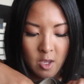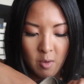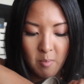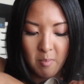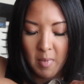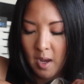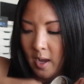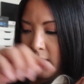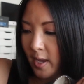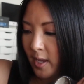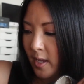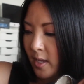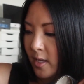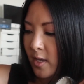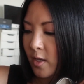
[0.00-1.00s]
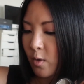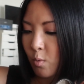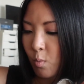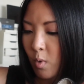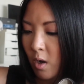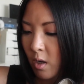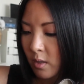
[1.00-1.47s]
my
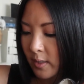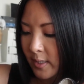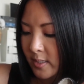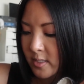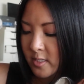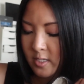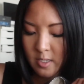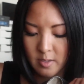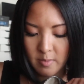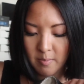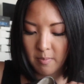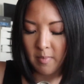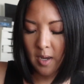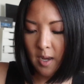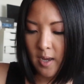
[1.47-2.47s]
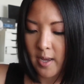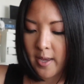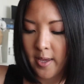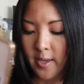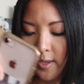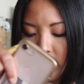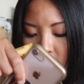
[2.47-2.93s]
wallet,
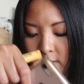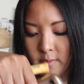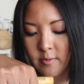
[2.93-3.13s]
my